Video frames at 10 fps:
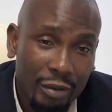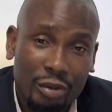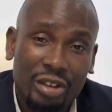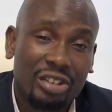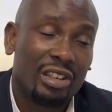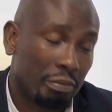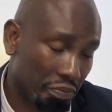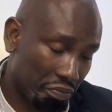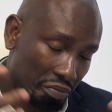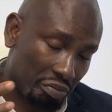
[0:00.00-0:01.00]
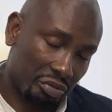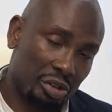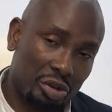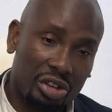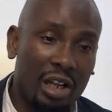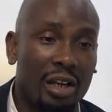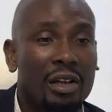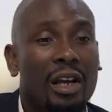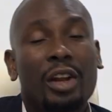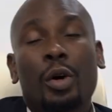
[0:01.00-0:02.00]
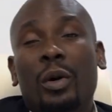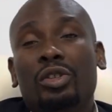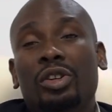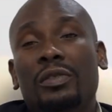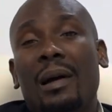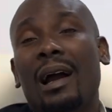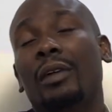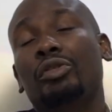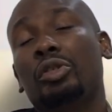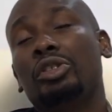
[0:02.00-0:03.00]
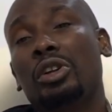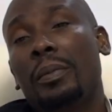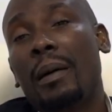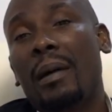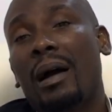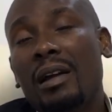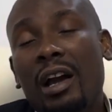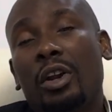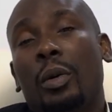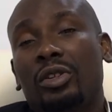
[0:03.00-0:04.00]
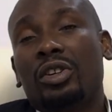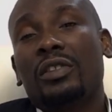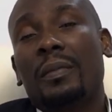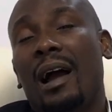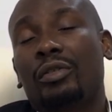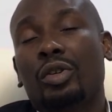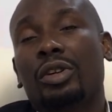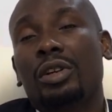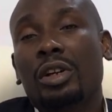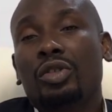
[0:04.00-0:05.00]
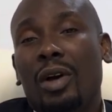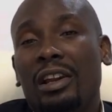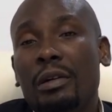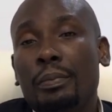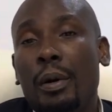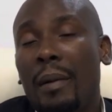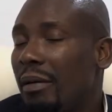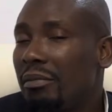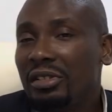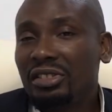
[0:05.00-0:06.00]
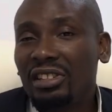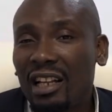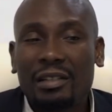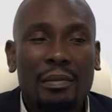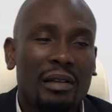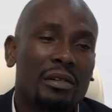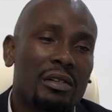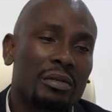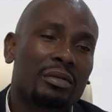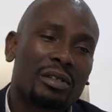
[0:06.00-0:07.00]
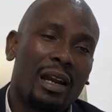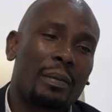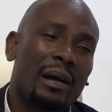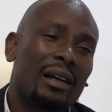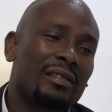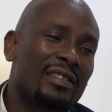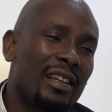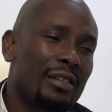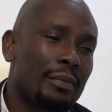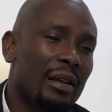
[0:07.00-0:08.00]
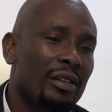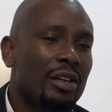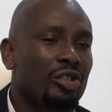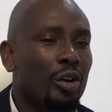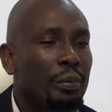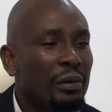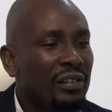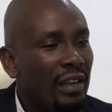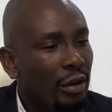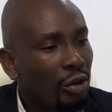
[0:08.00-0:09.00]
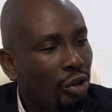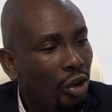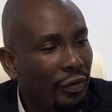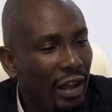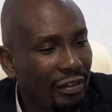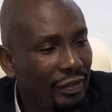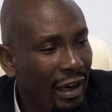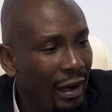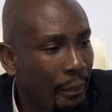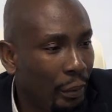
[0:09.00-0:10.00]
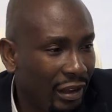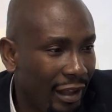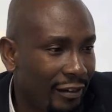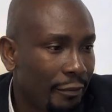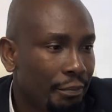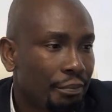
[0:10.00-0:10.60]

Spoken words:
Christian. You see that? I don't want to give my house to Yoruba man. I don't want to give my house to an Igbo man. Sentiment, tribal sentiment. So please take note of that. It's very important.